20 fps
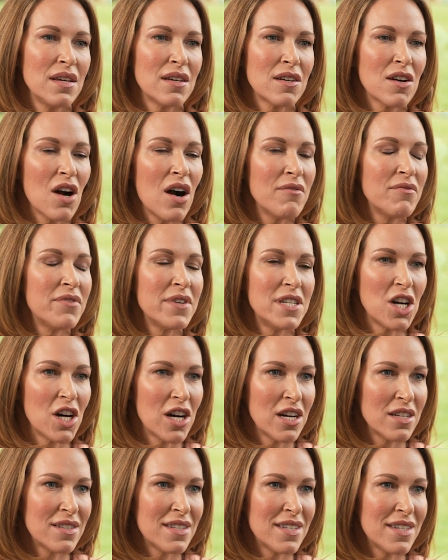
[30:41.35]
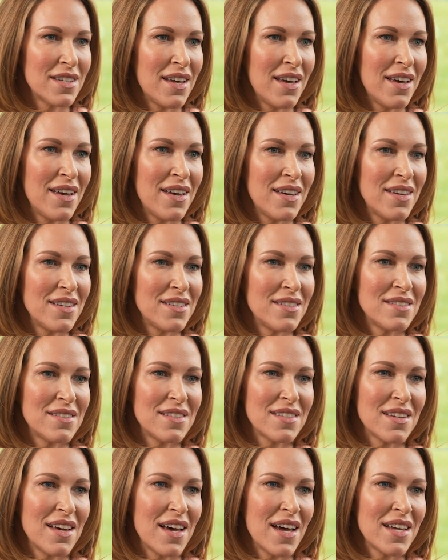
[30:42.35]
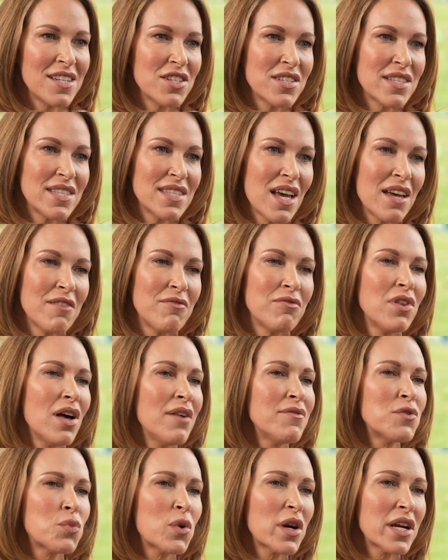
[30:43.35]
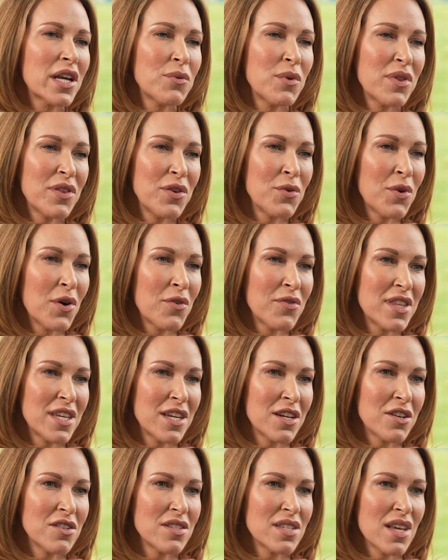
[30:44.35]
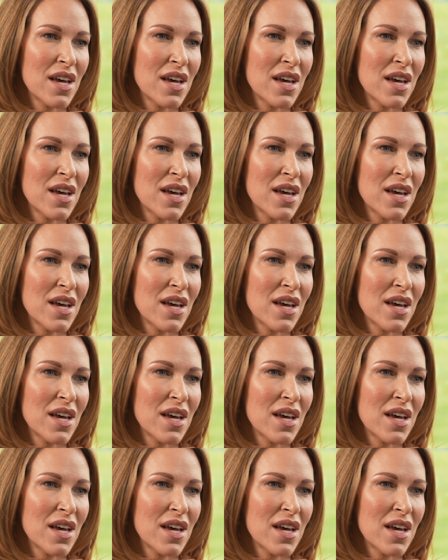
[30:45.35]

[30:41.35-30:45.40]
confidant, and I've loved working with you over the years.